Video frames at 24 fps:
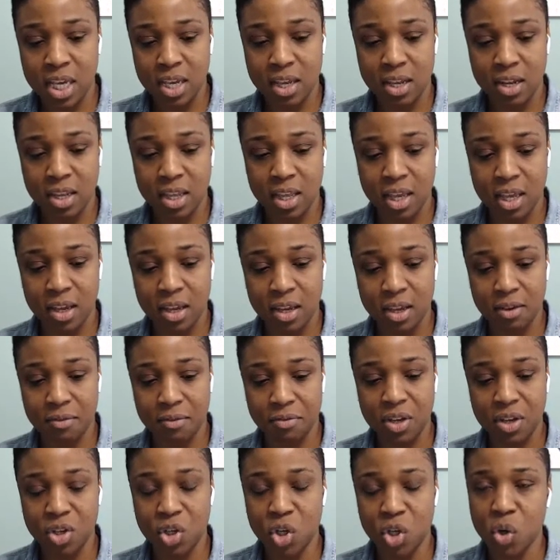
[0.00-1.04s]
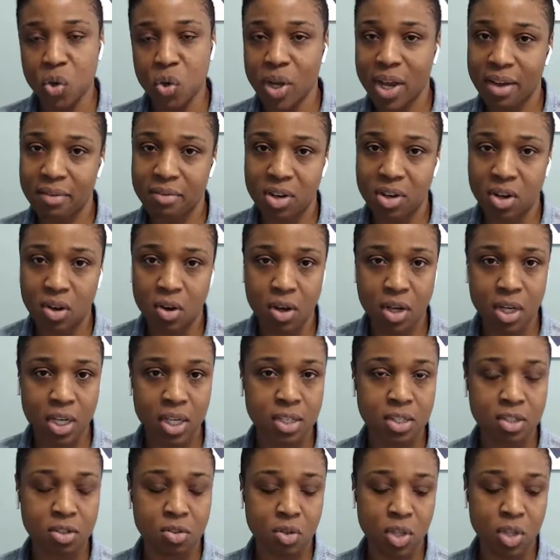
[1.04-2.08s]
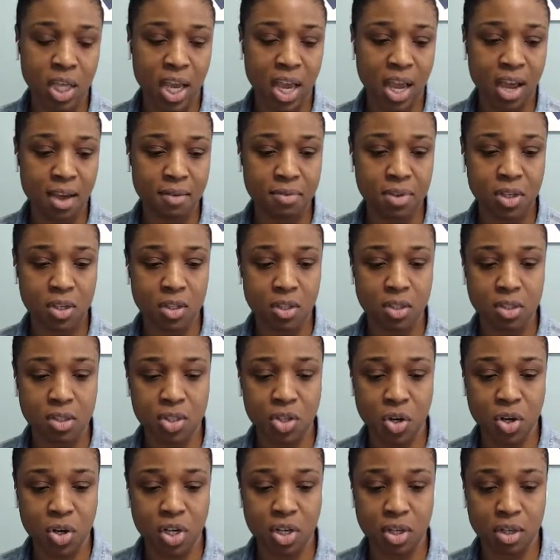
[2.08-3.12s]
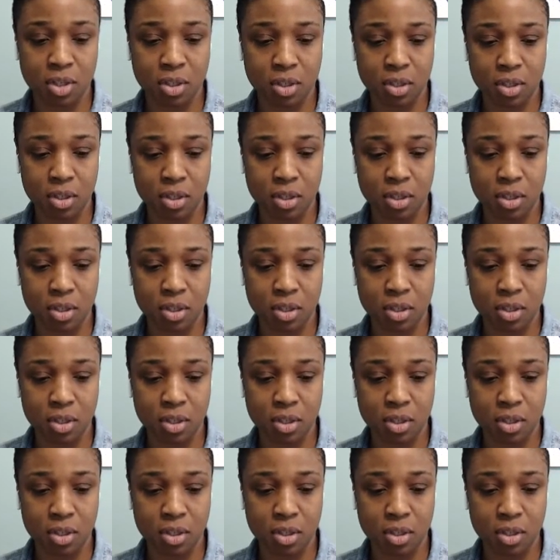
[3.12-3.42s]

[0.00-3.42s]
and if they don't have an audience or they haven't started,